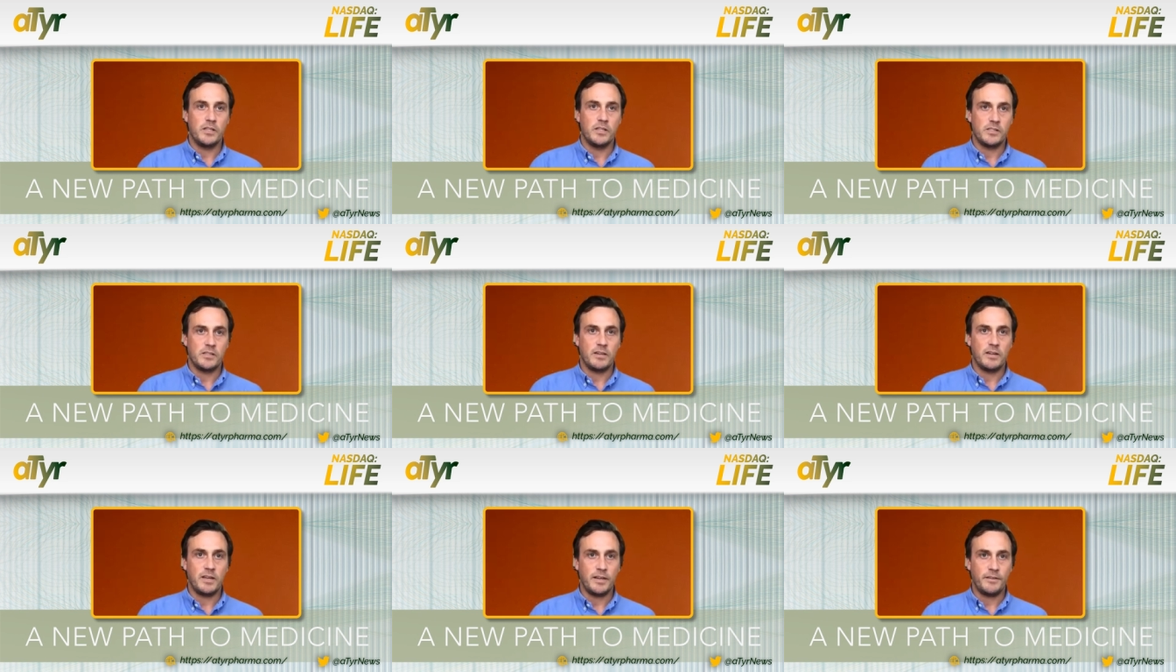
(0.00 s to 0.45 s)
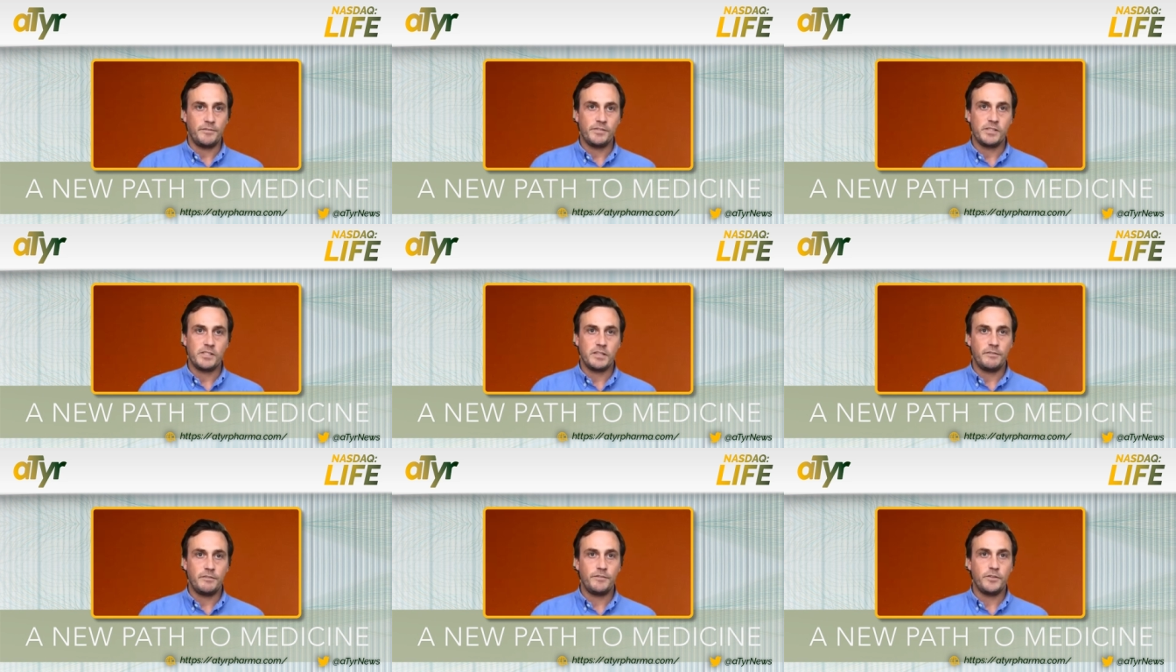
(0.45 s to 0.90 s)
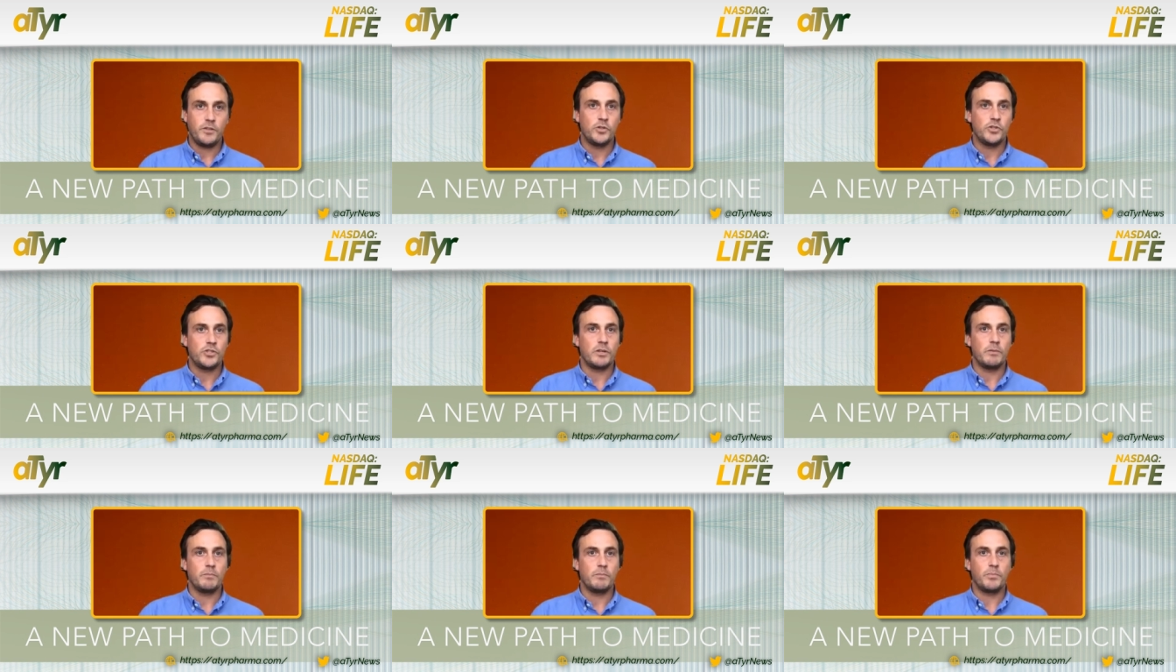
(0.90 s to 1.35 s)
is an Fc
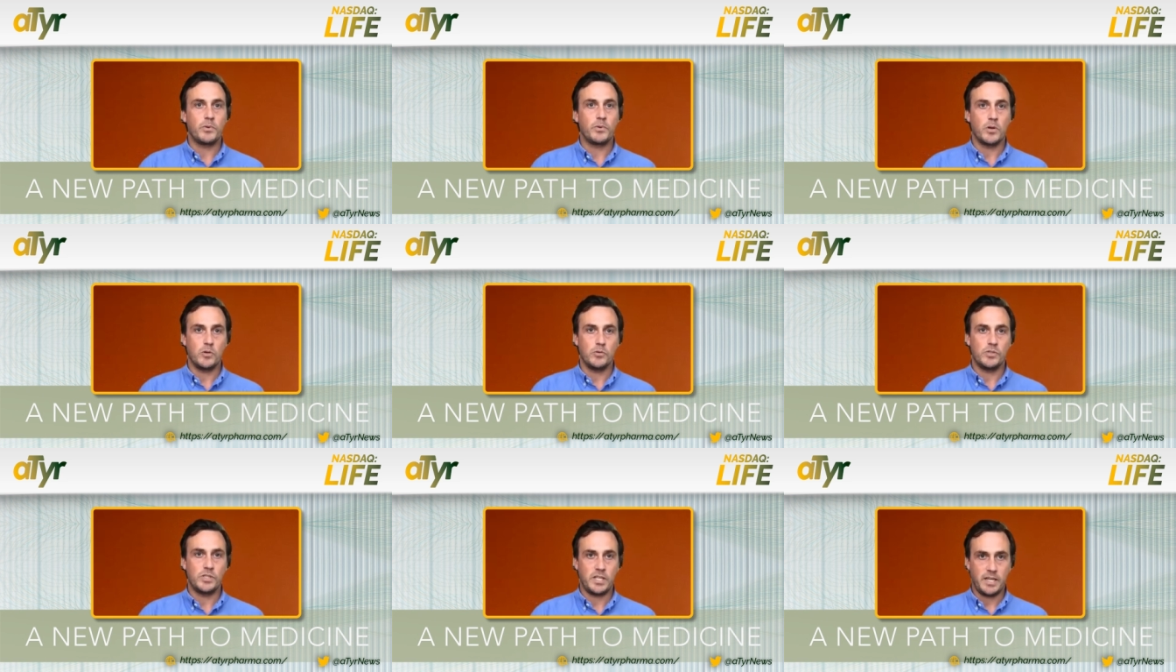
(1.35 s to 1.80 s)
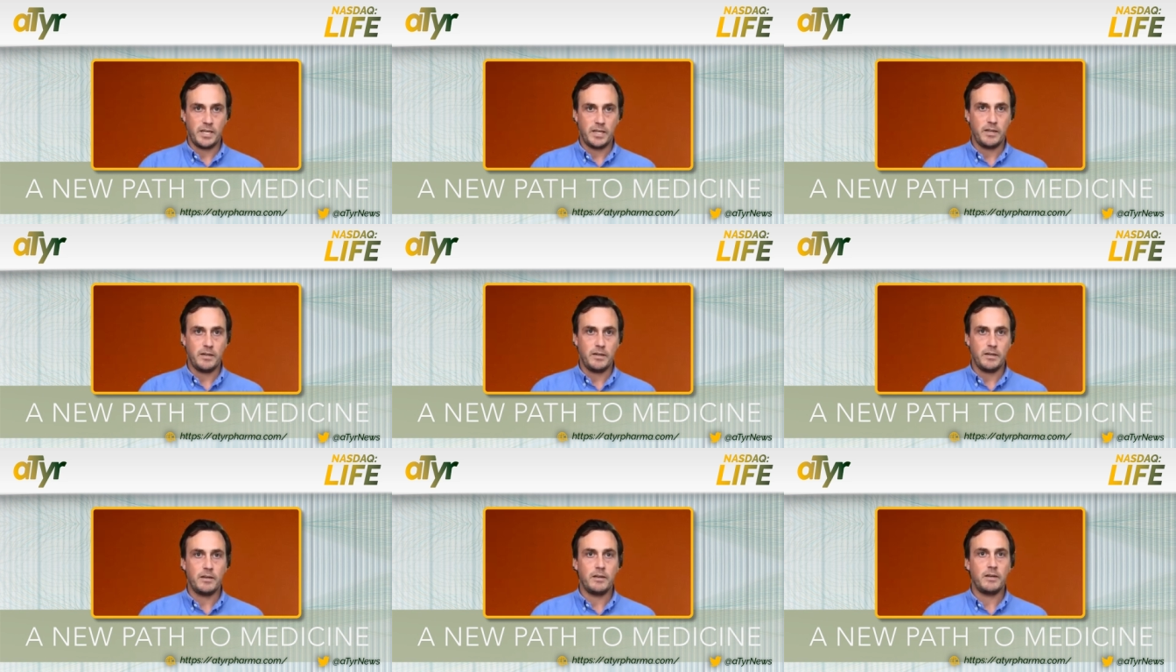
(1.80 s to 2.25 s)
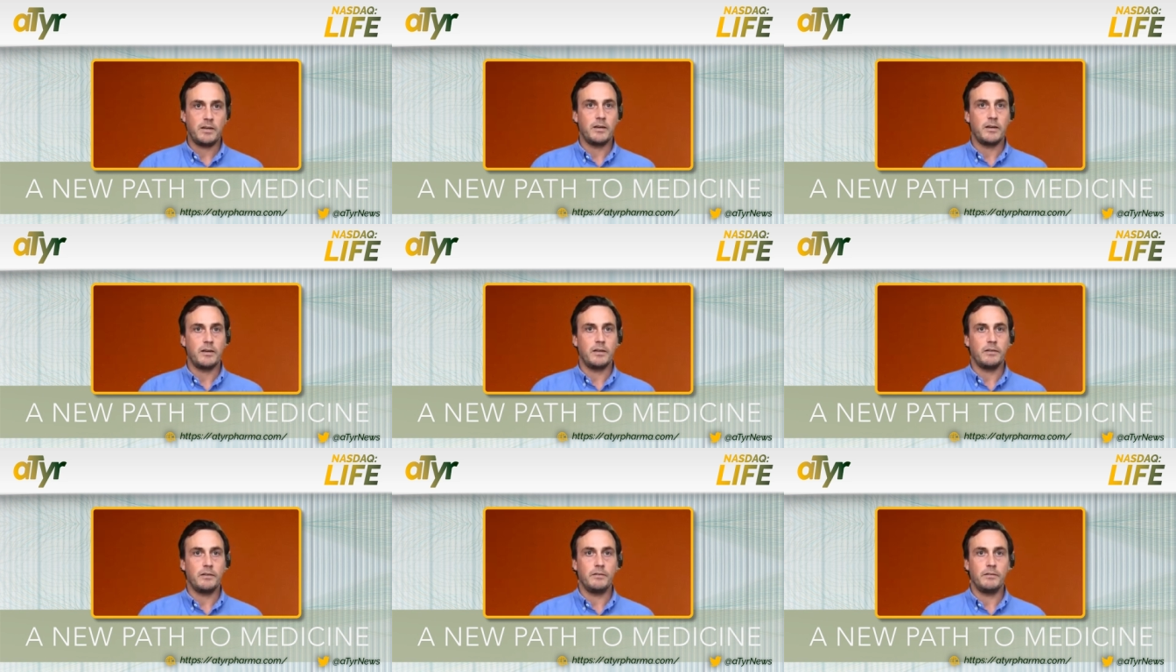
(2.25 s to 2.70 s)
fusion protein
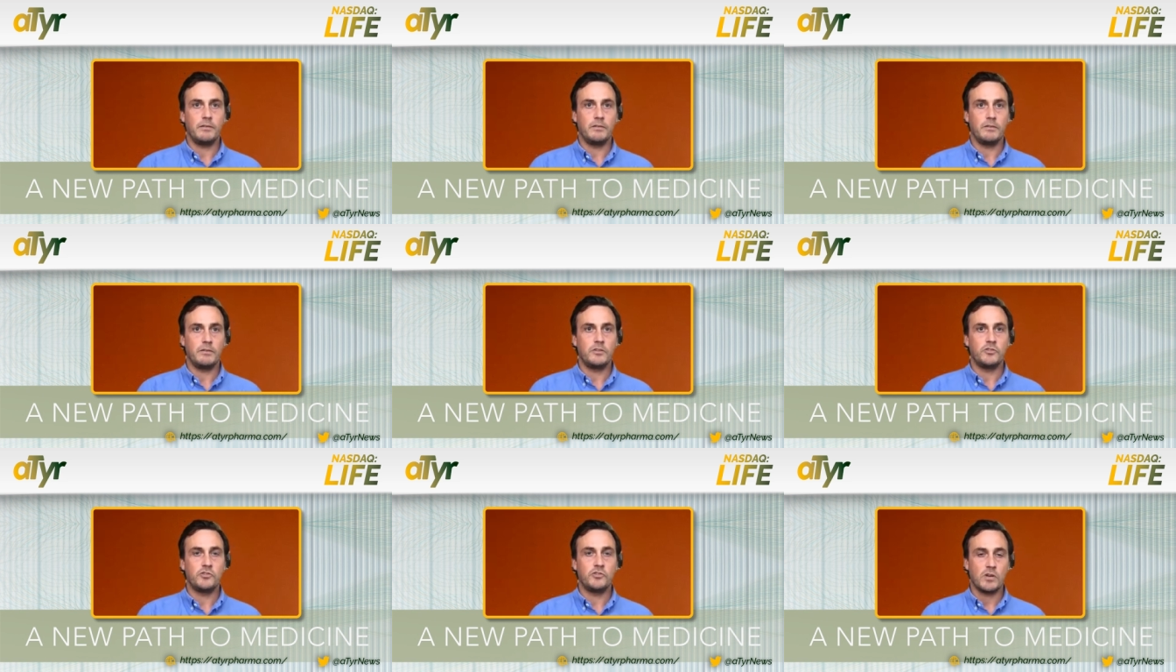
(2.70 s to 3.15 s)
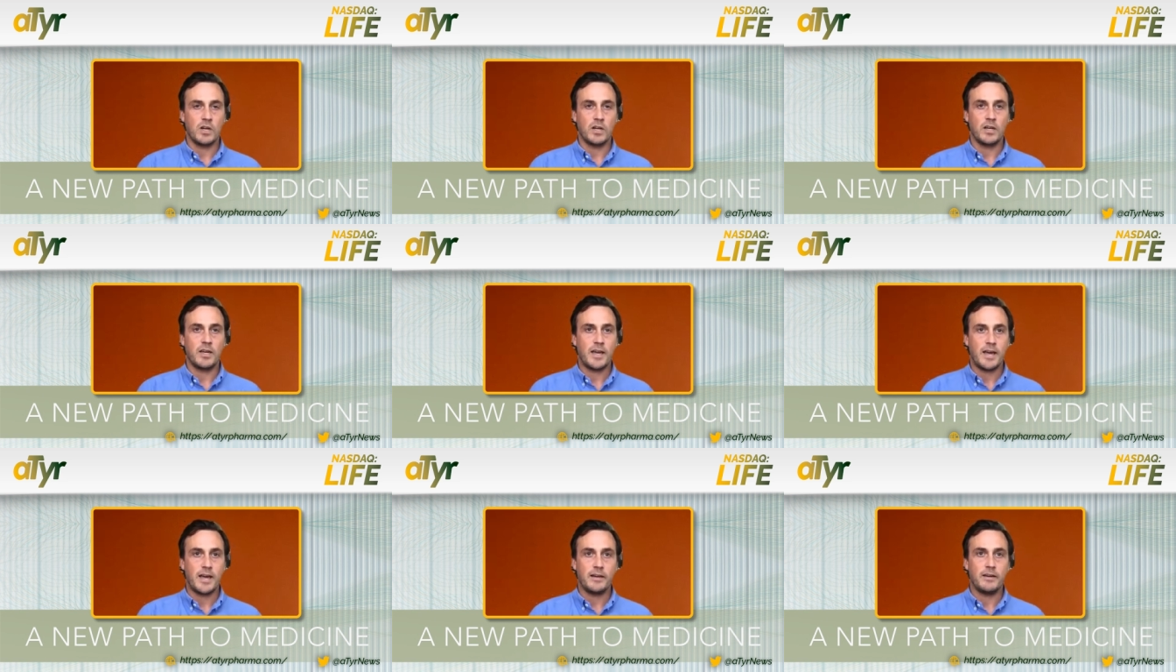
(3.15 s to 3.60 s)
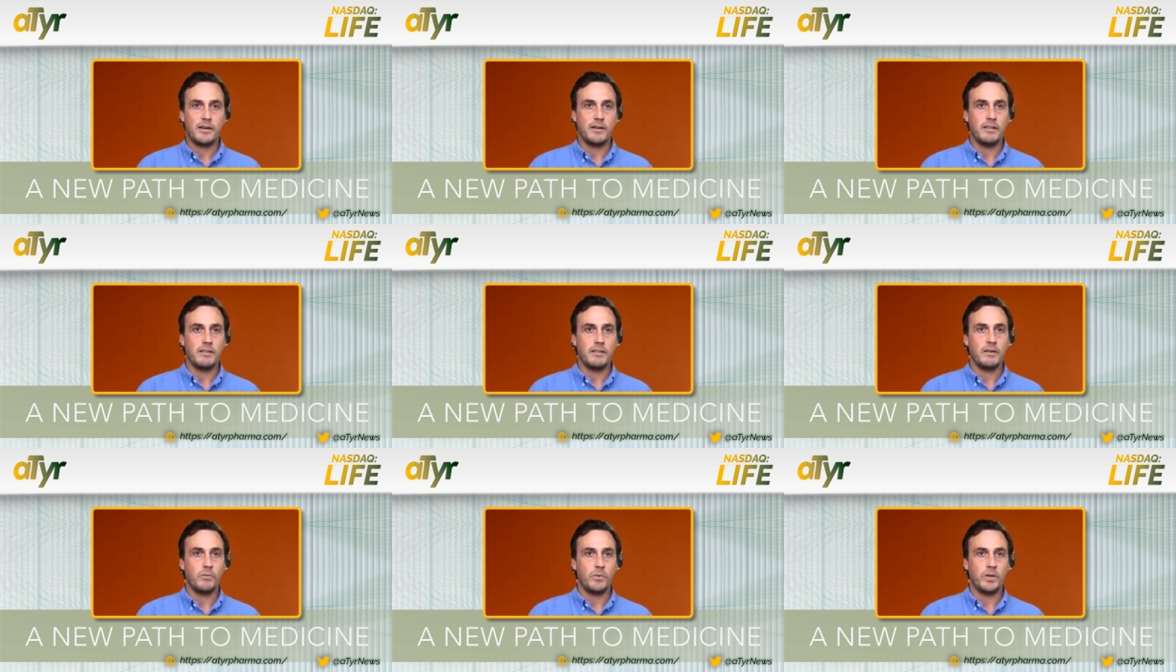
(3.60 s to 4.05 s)
uh, drug
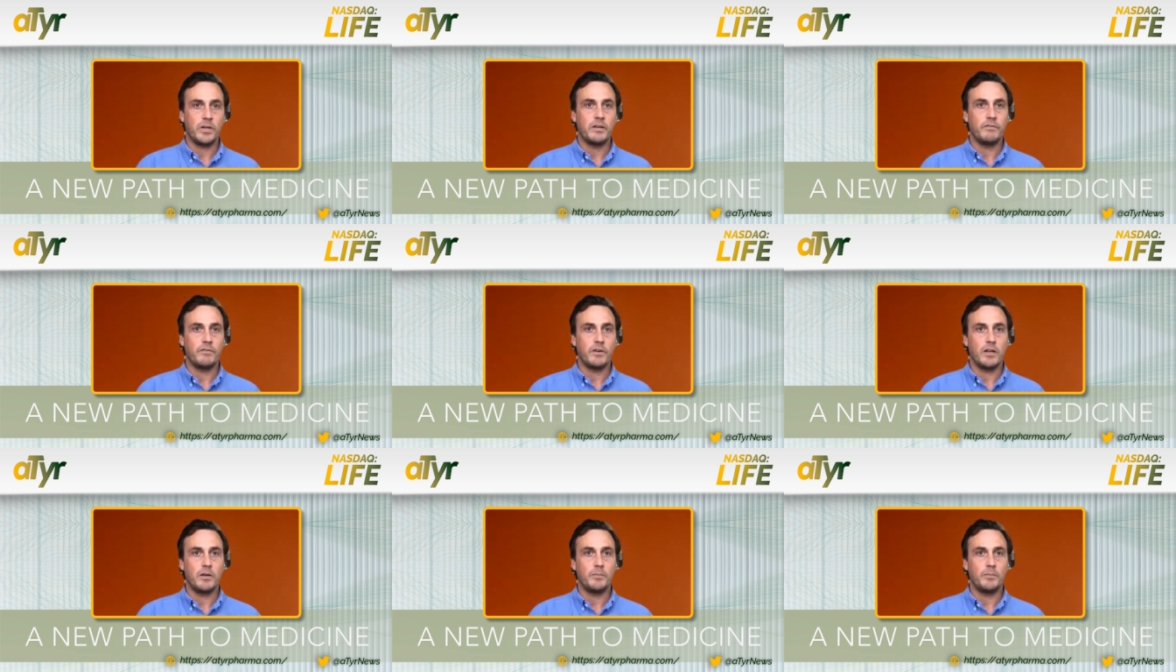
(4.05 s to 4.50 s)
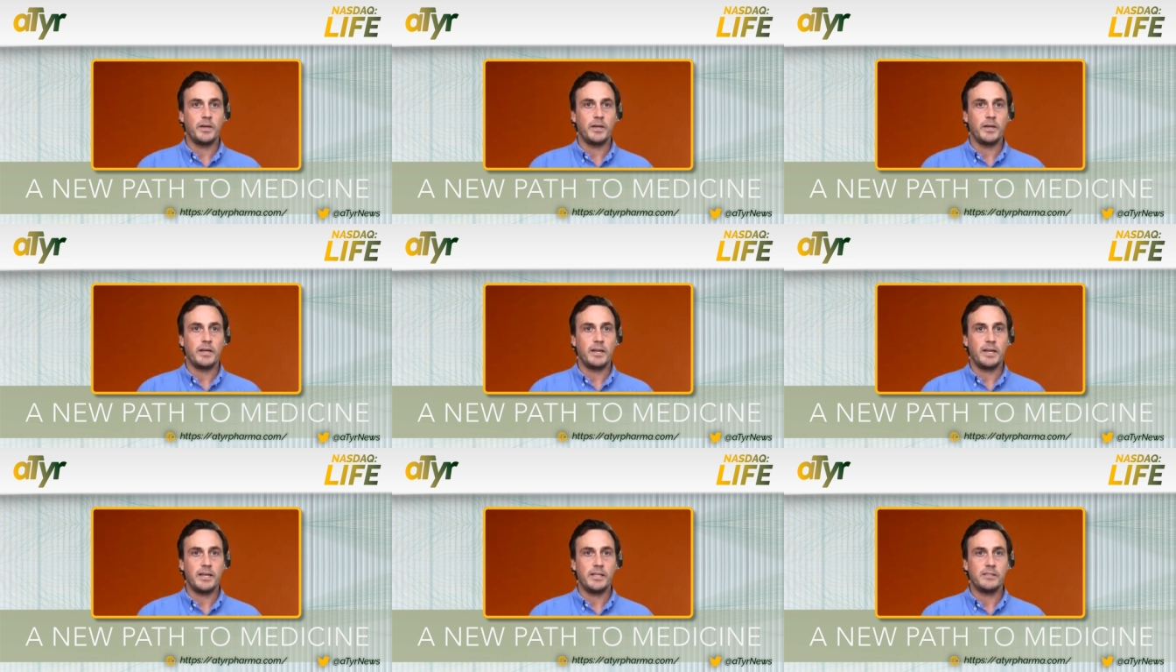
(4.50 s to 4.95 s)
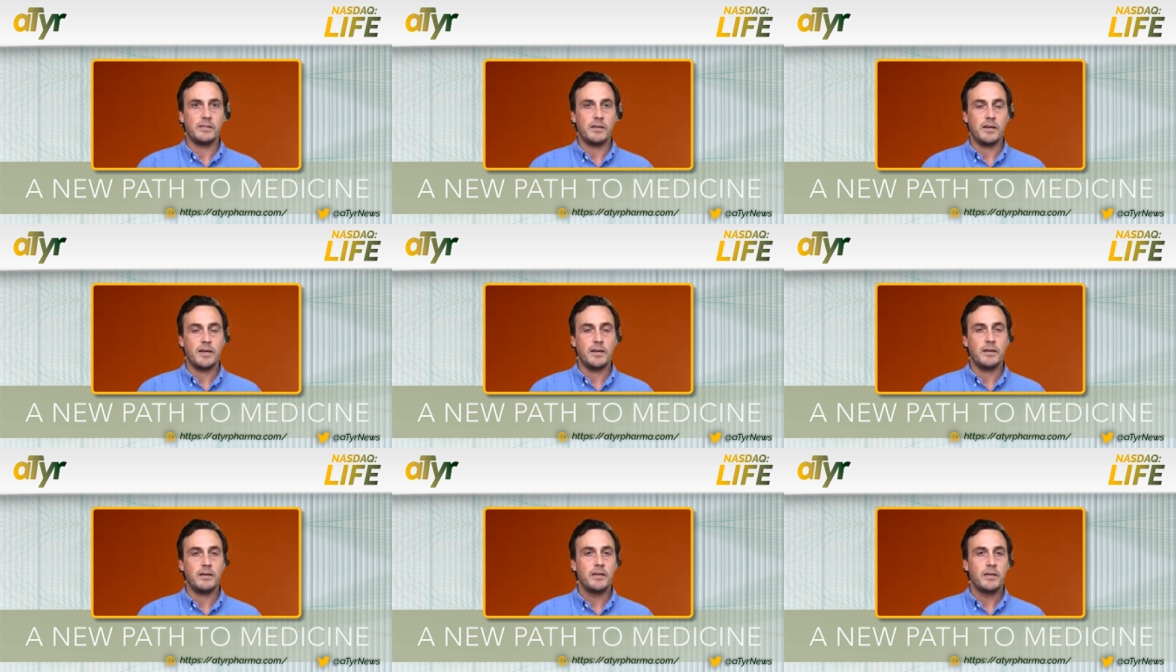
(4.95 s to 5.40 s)
candidate that we're developing at
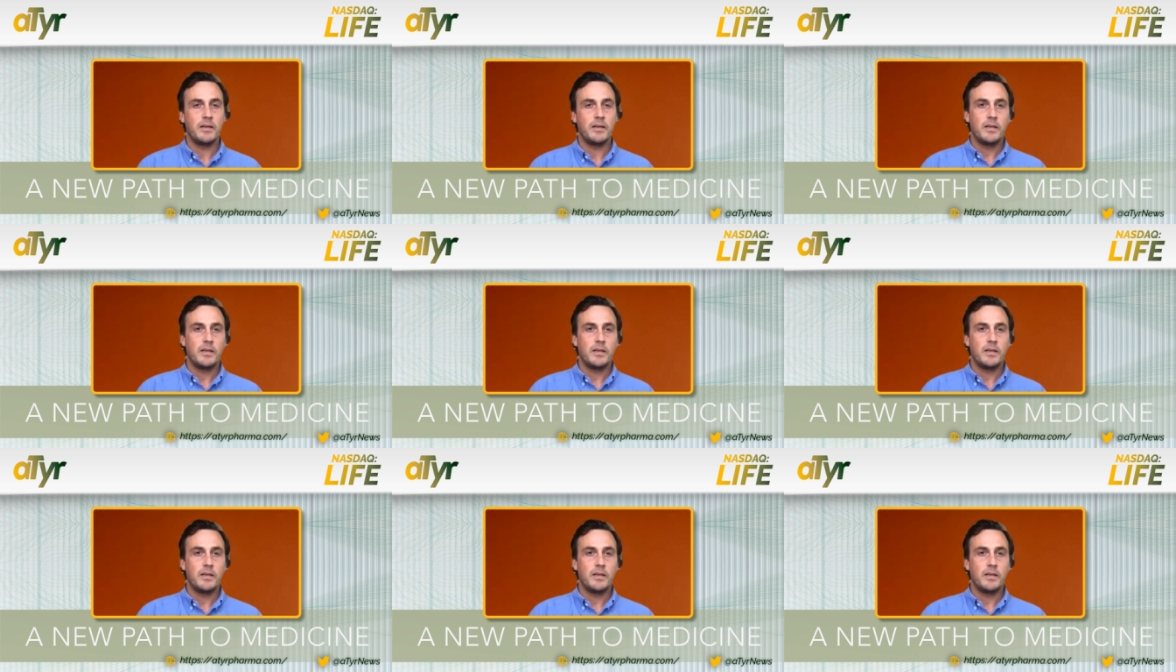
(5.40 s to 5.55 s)
aTyr.